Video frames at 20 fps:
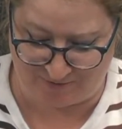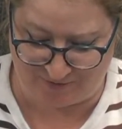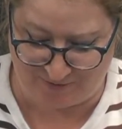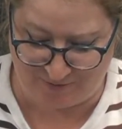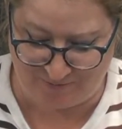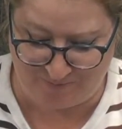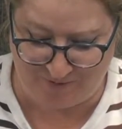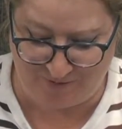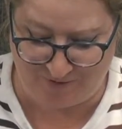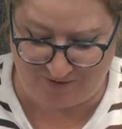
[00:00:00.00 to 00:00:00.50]

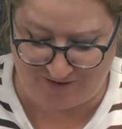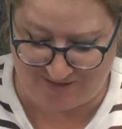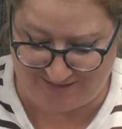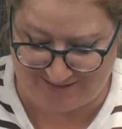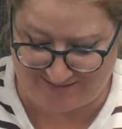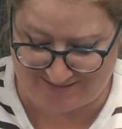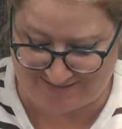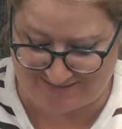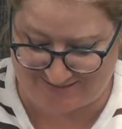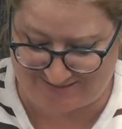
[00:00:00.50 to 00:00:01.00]

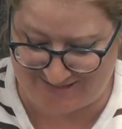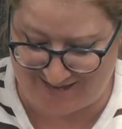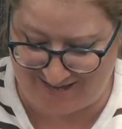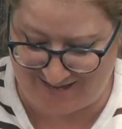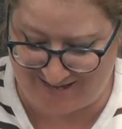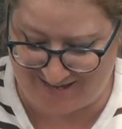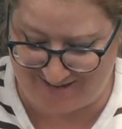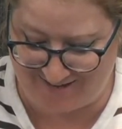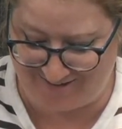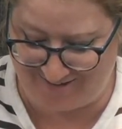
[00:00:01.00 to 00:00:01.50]
community
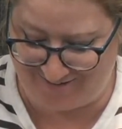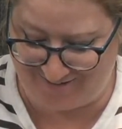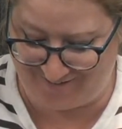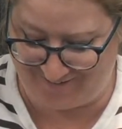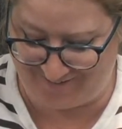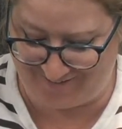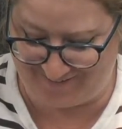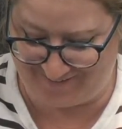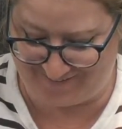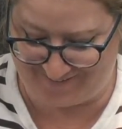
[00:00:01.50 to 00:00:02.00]

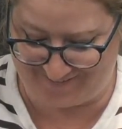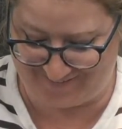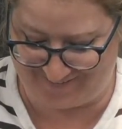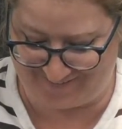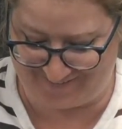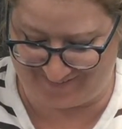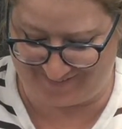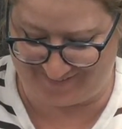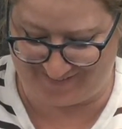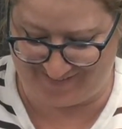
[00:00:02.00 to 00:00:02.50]

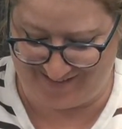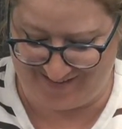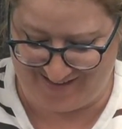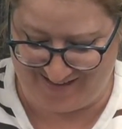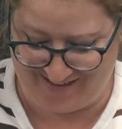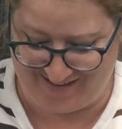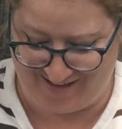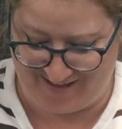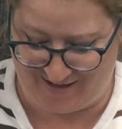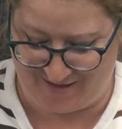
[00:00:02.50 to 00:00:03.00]
sale,
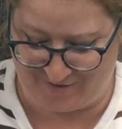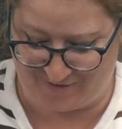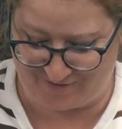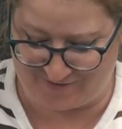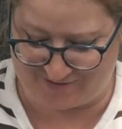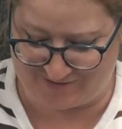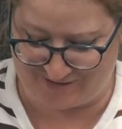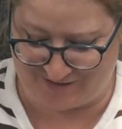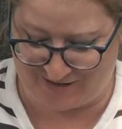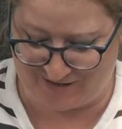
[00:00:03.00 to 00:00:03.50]

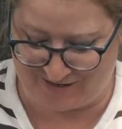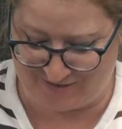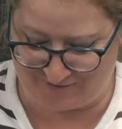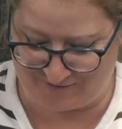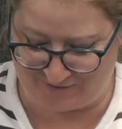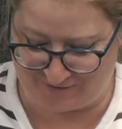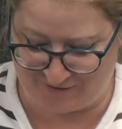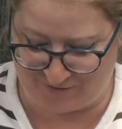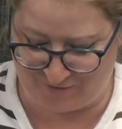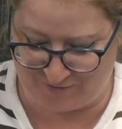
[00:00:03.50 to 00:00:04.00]
which I am
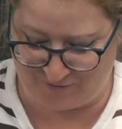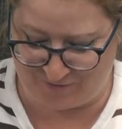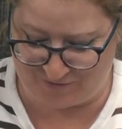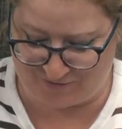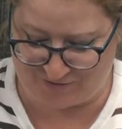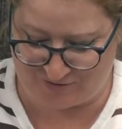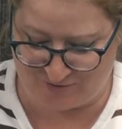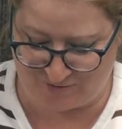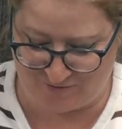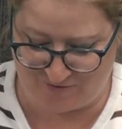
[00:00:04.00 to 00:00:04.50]
looking forward to.